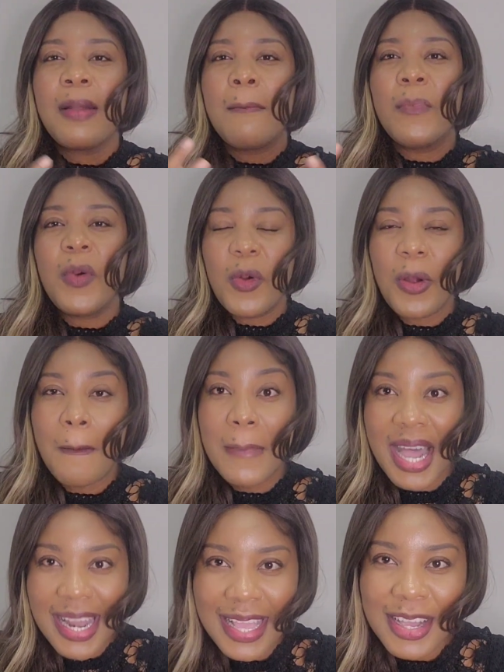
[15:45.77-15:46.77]
more
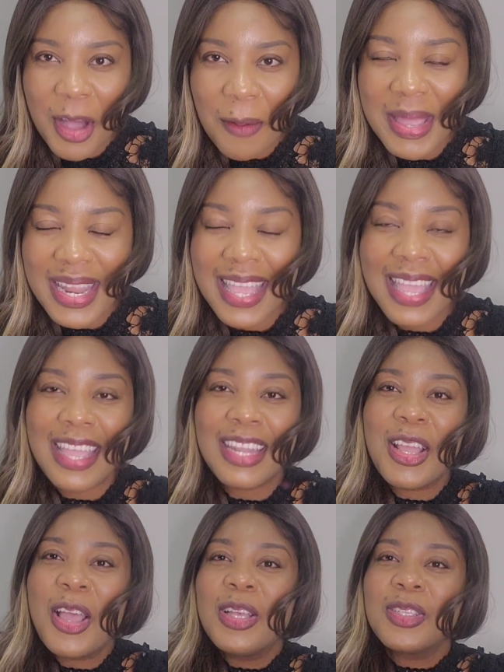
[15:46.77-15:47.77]
money coming
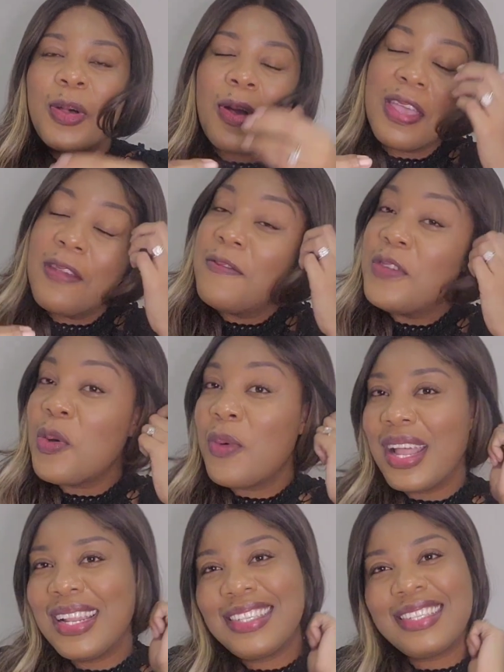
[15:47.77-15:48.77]
in. So if you
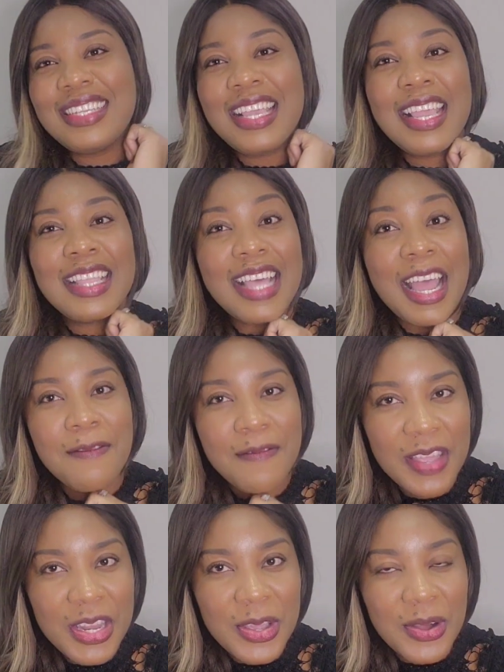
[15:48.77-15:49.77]
want to see that
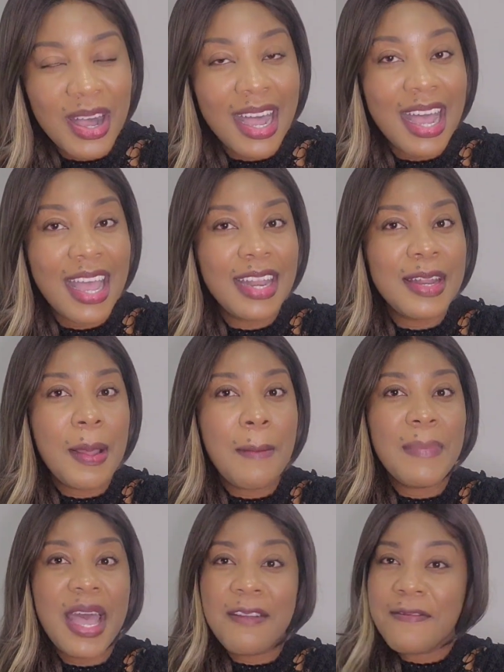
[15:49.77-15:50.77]
video on
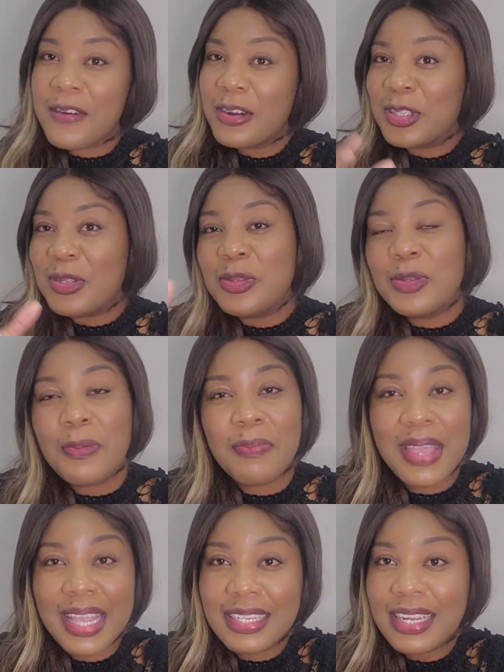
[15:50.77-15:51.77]
my first YouTube
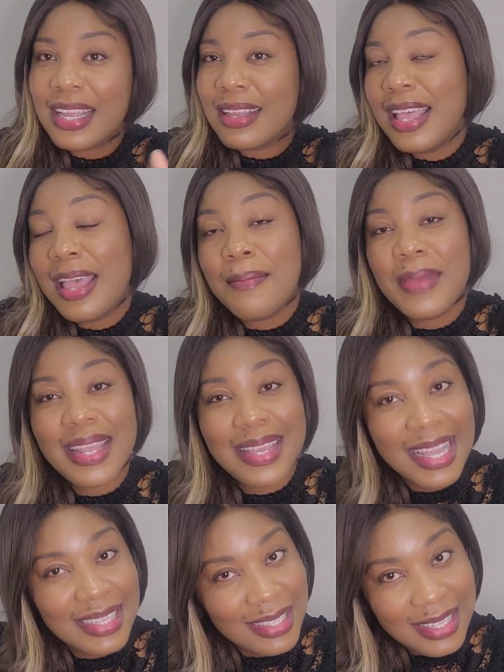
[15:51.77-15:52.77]
paycheck, then I
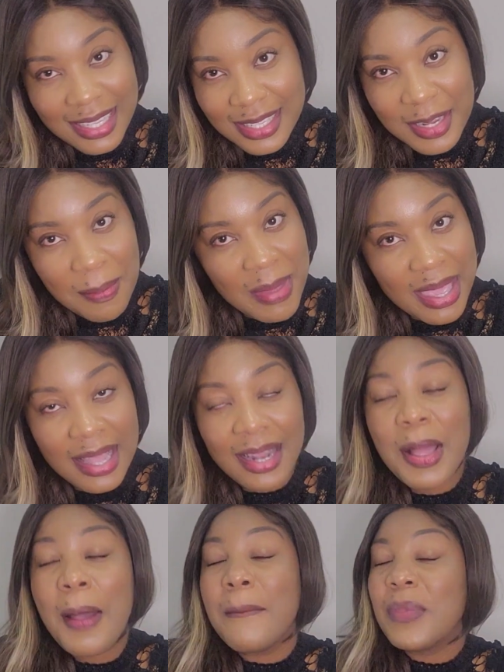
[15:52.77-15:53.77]
get it yet in the
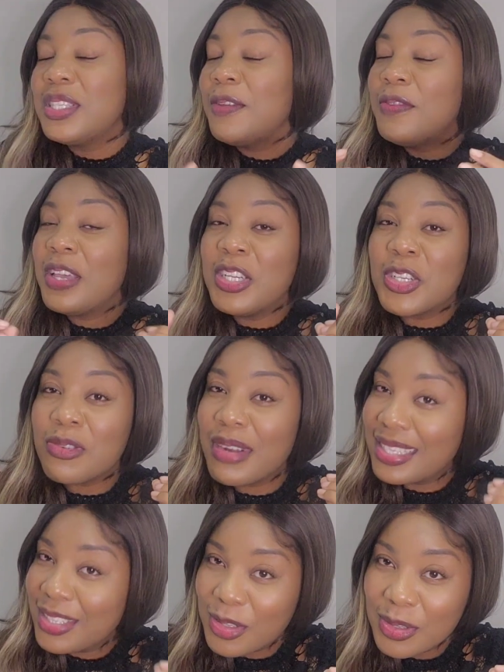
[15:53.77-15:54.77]
mail. But if you're
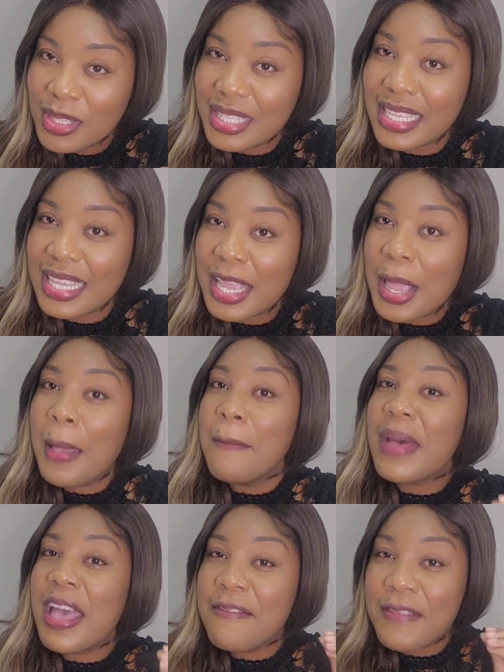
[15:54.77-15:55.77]
interested to see
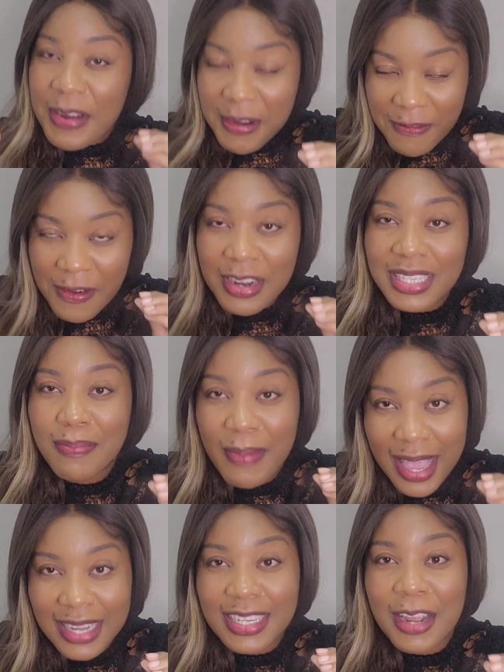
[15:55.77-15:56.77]
my very first
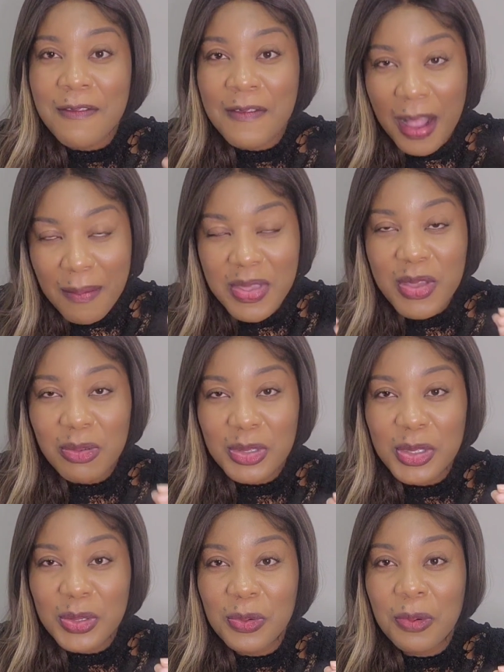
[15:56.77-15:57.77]
paycheck from
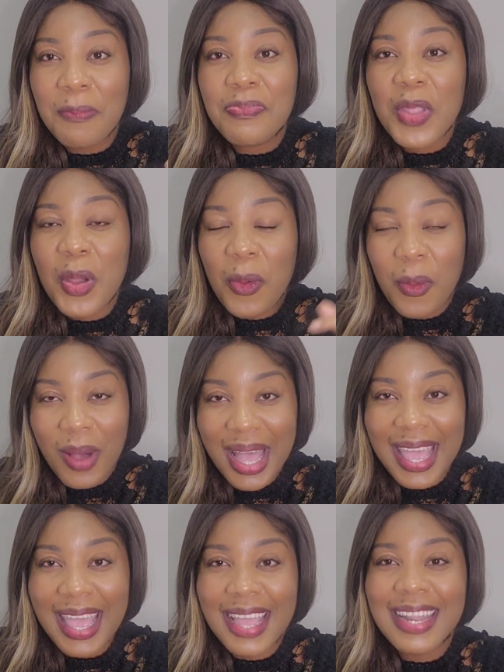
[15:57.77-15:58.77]
YouTube, go
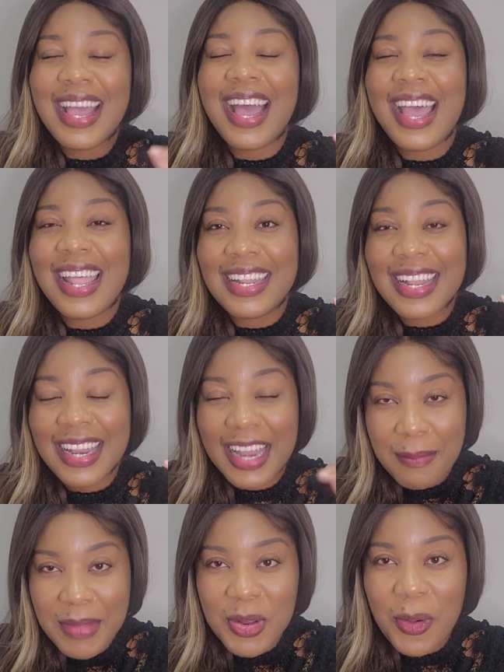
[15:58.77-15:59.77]
ahead and
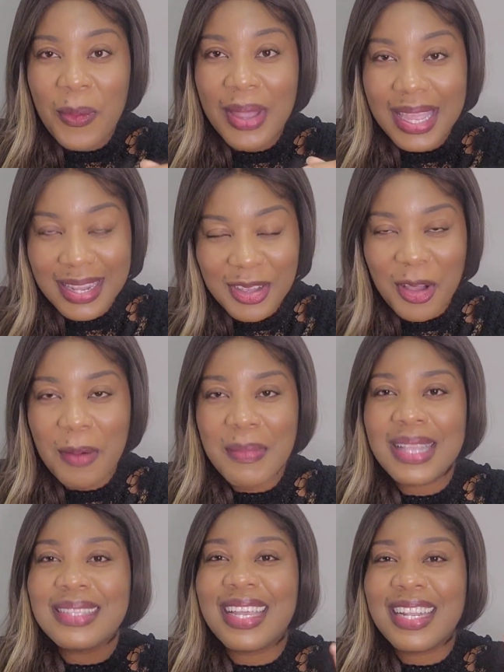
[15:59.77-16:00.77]
let me know in the
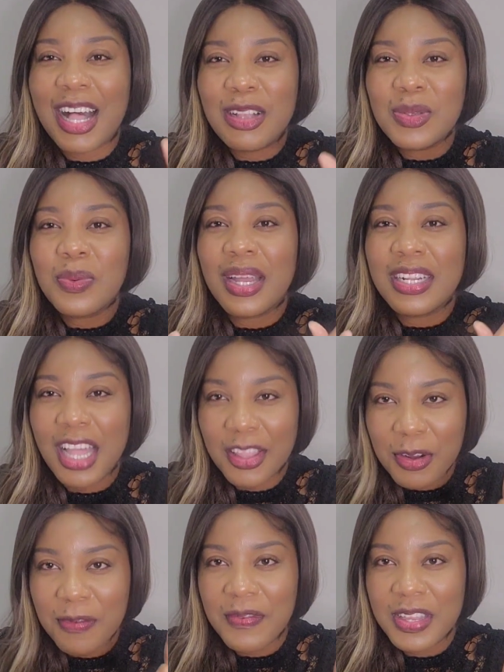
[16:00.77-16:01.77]
comments and I'll do
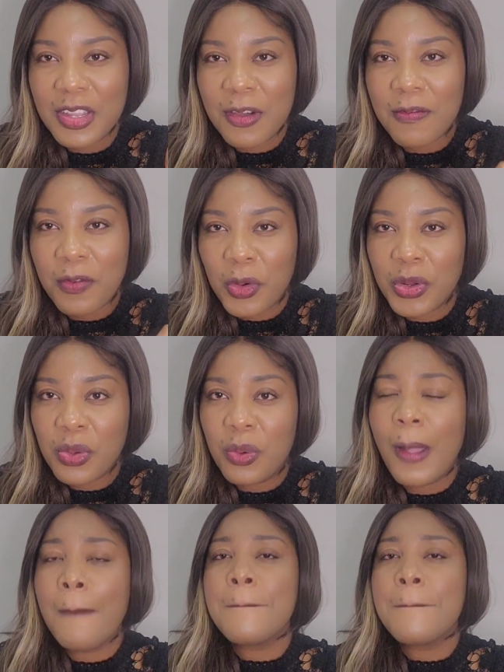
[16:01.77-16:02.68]
another video for you.